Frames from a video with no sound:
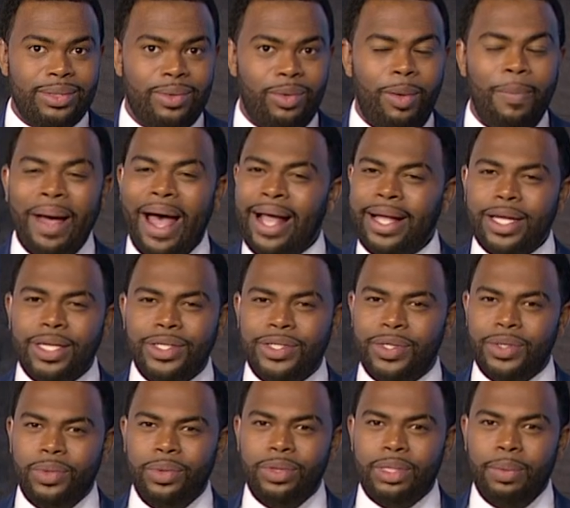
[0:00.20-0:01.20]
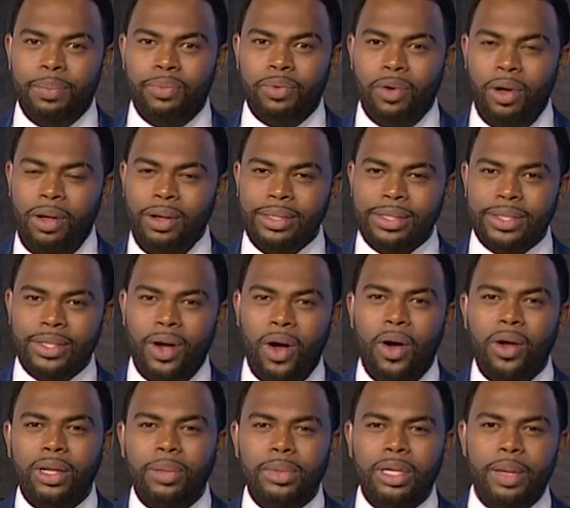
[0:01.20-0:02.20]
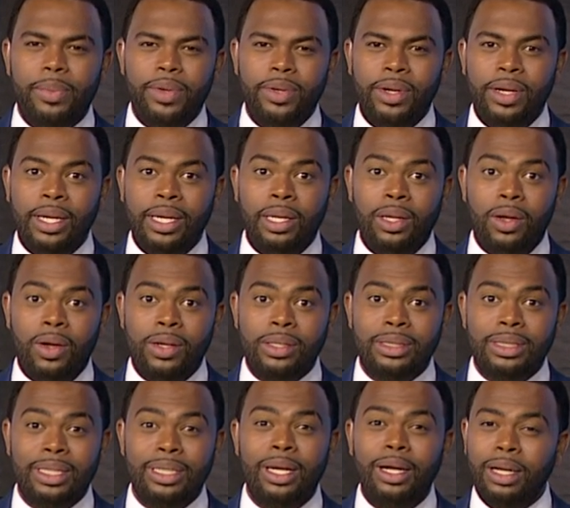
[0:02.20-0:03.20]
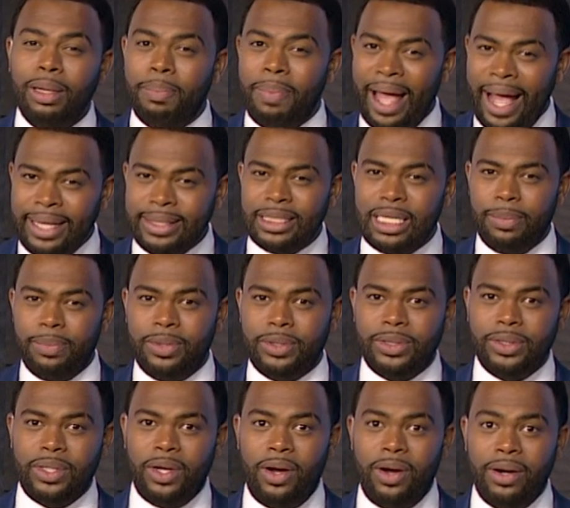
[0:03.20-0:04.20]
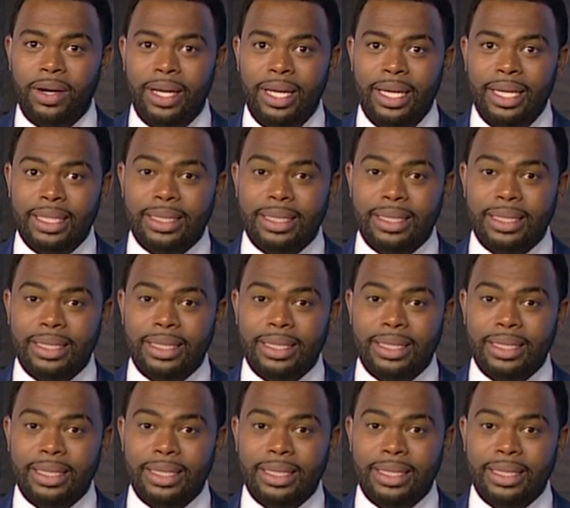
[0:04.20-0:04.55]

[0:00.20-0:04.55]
Well, back in June, the Bronx and Harlem community lost young basketball star